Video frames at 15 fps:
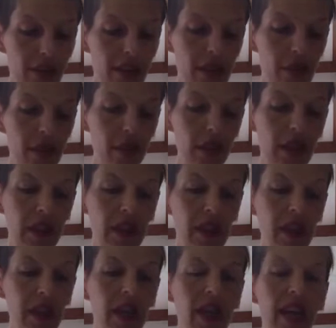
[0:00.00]
the
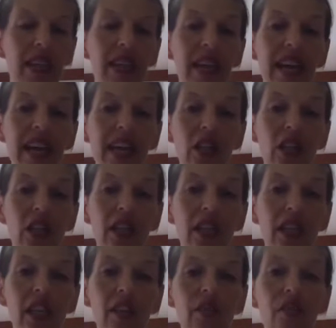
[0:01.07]
ability to actually
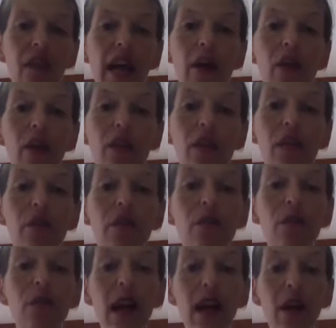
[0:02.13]
eat flowers, and
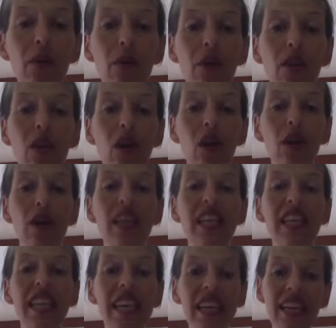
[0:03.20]
flowers are a
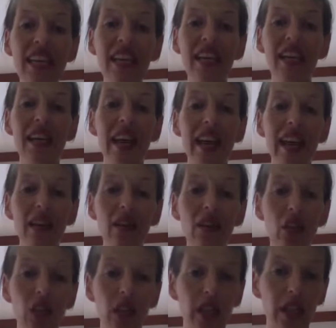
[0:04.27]
yin
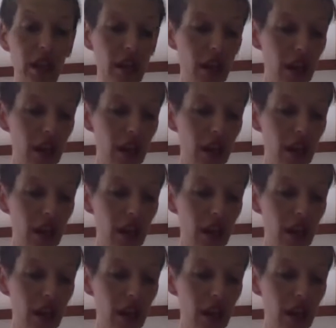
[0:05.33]
energy.